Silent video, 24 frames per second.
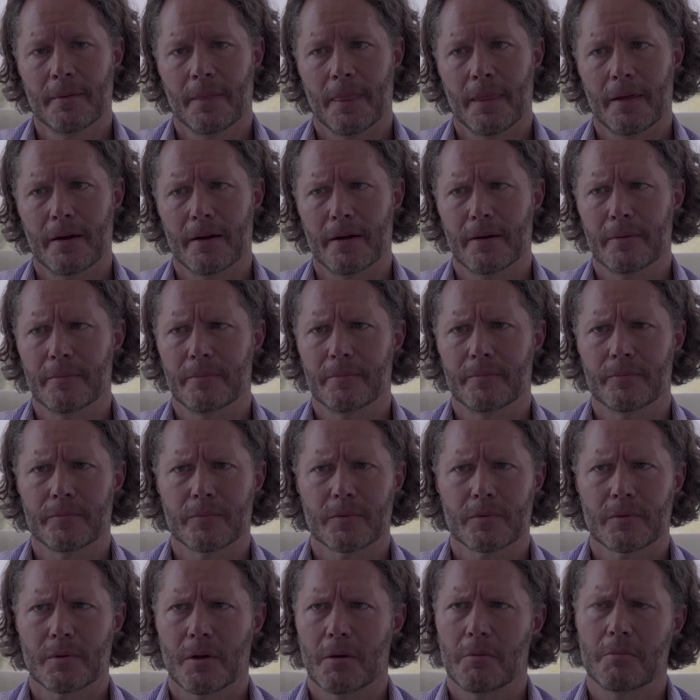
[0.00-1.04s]

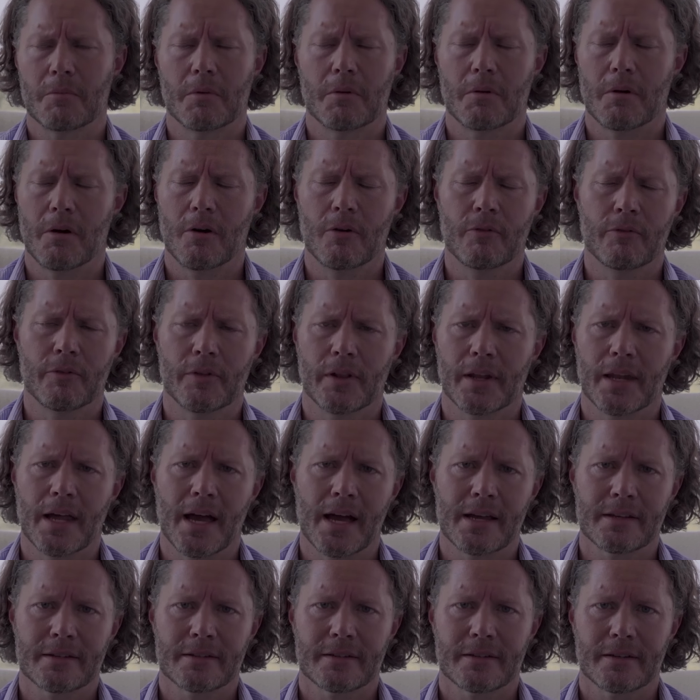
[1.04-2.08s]
over the
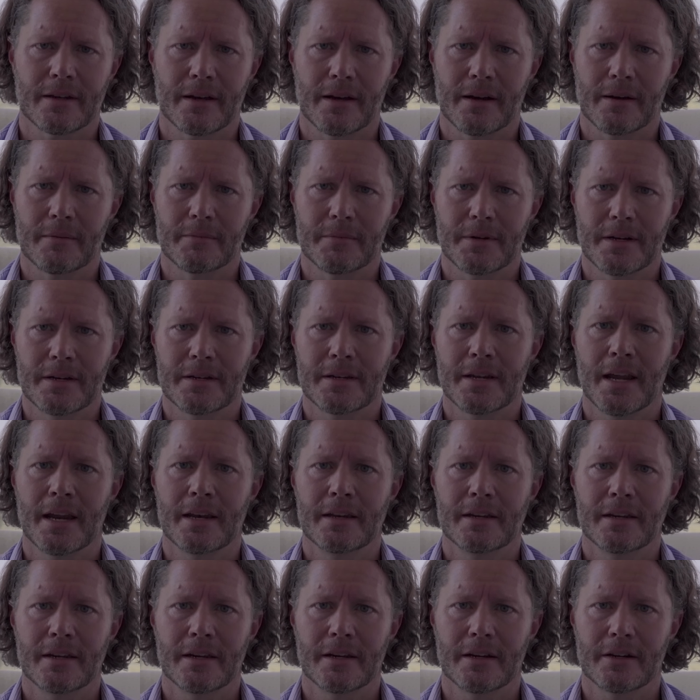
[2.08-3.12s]
last 10
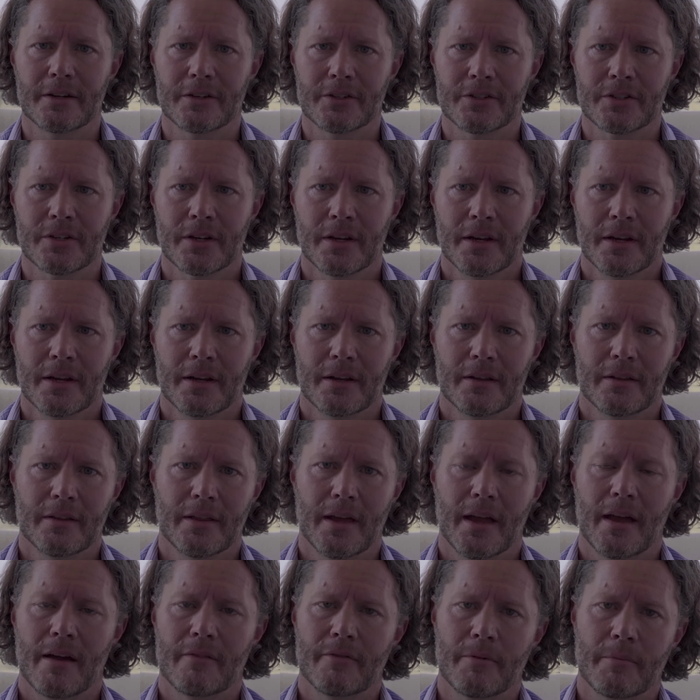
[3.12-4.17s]
years. They
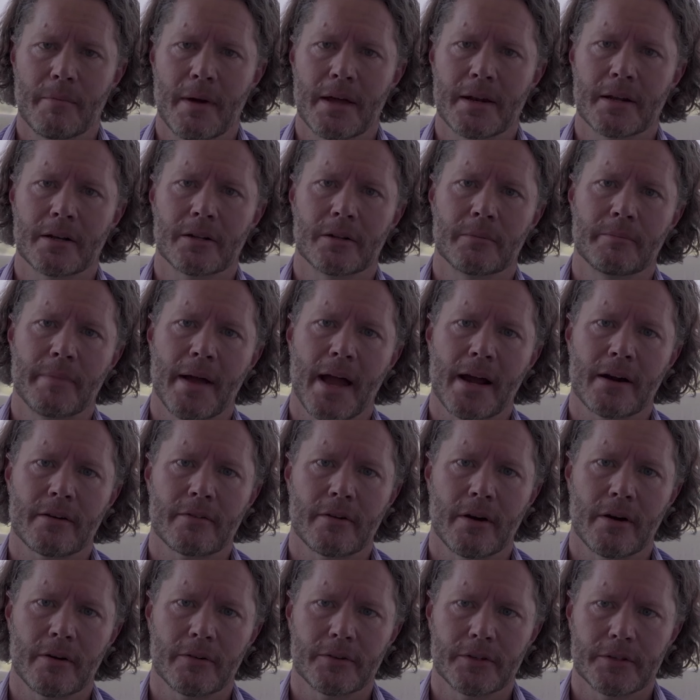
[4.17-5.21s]
have a medical
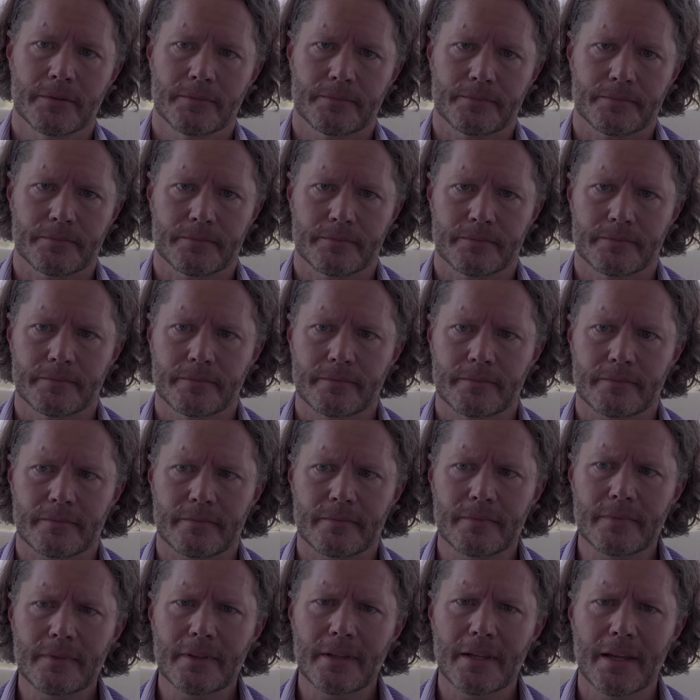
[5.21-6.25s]
background,
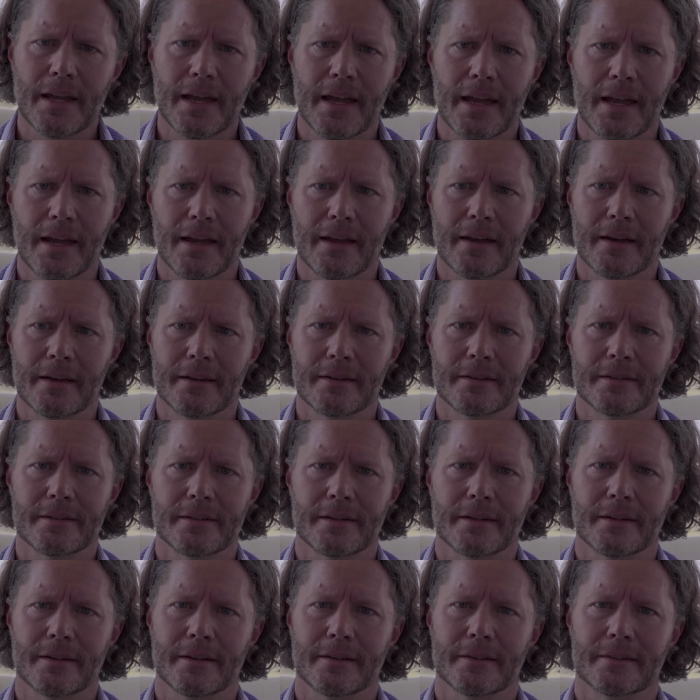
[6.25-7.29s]
and
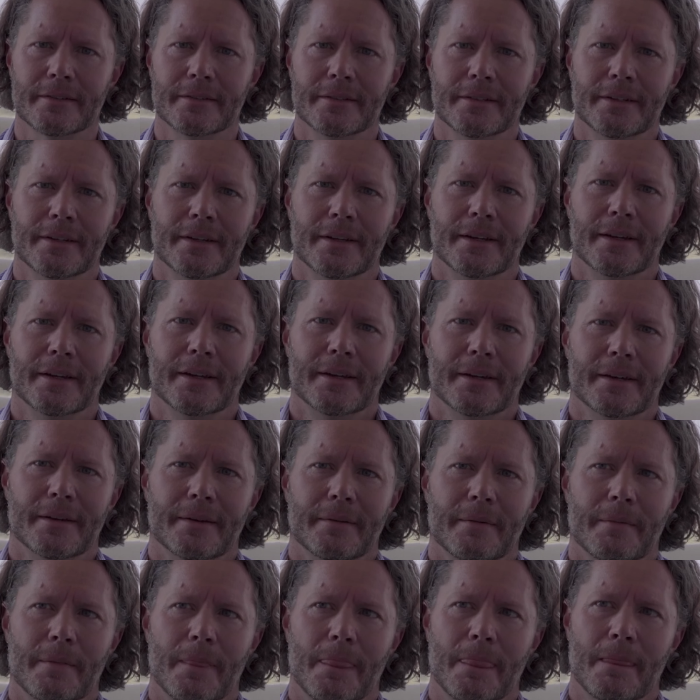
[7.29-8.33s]

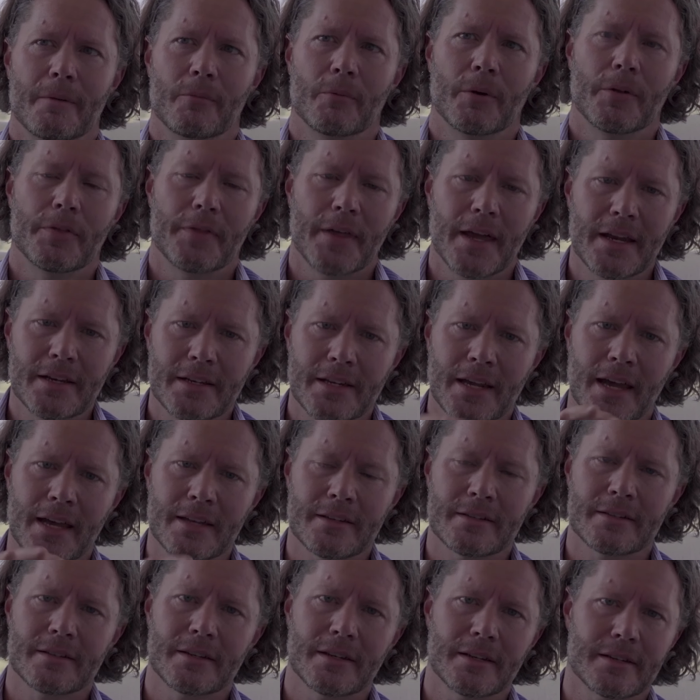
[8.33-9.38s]
what they
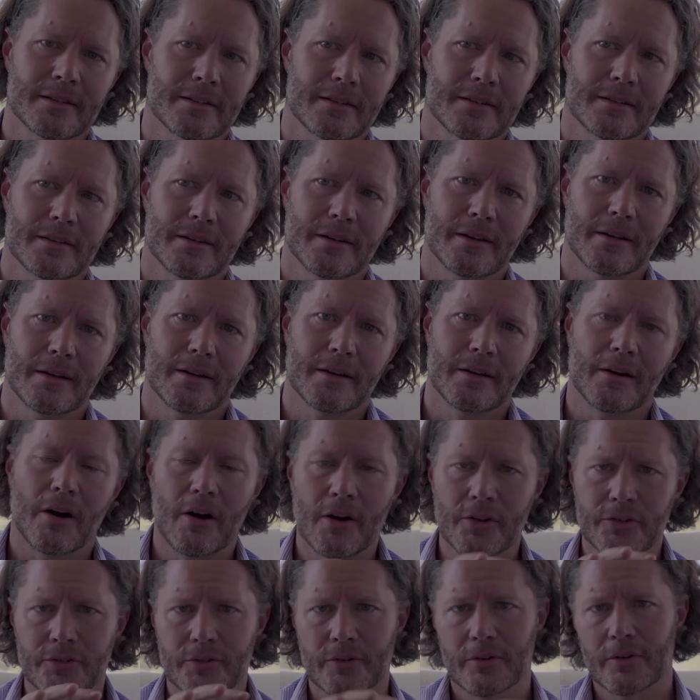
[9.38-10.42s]
test is
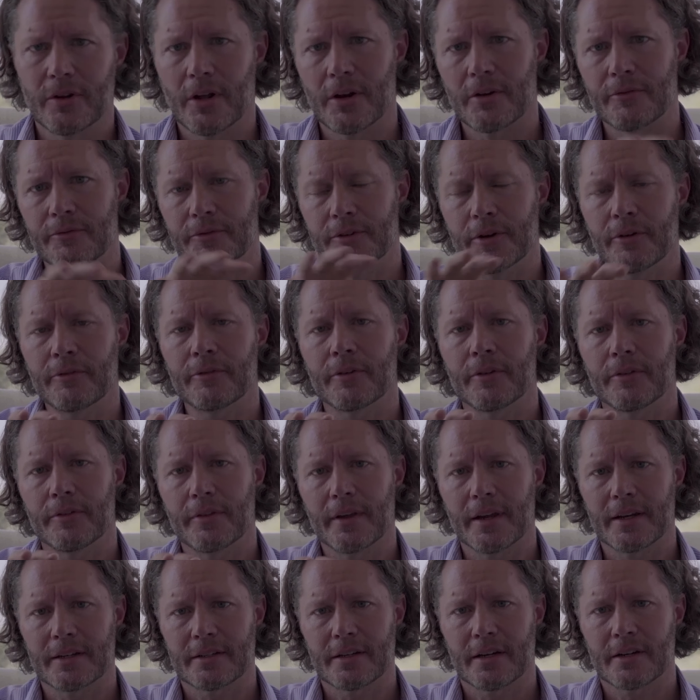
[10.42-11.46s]
also a lot of different
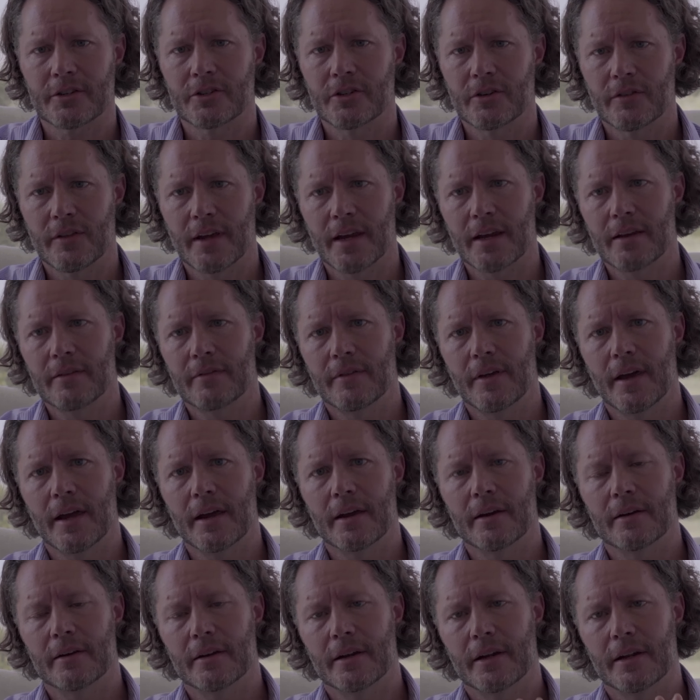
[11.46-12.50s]
things.
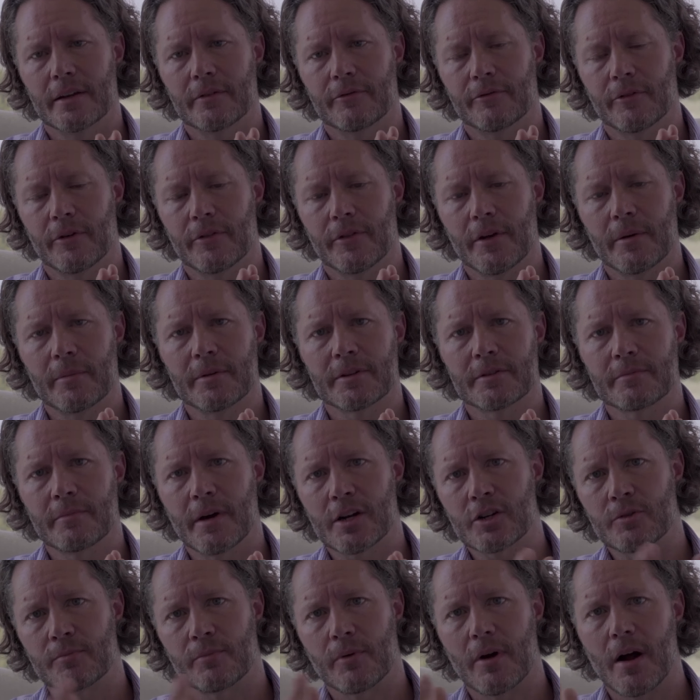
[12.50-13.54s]
Actually, for them it's
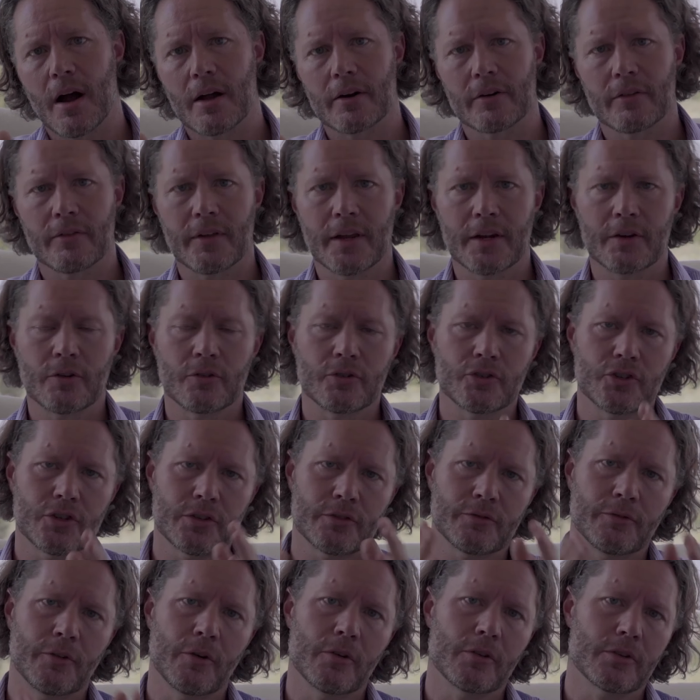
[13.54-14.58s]
much broader. They don't
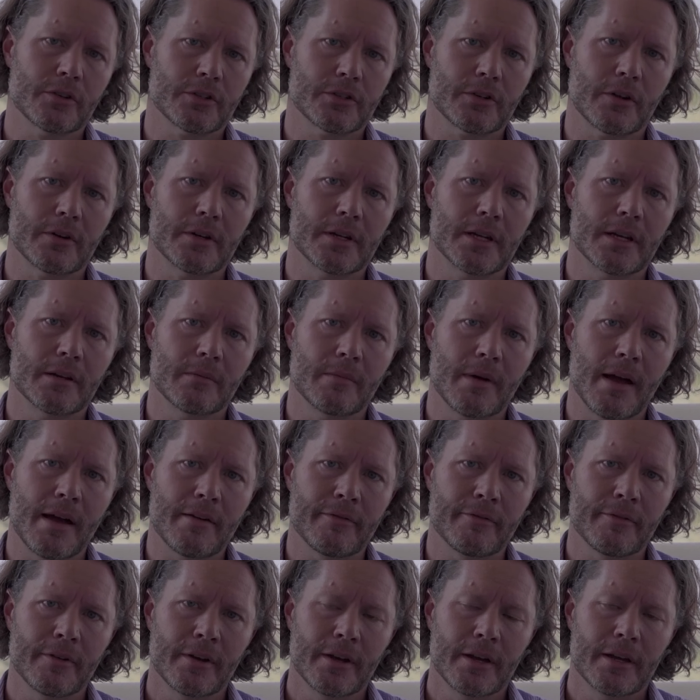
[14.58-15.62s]
just focus on EMF,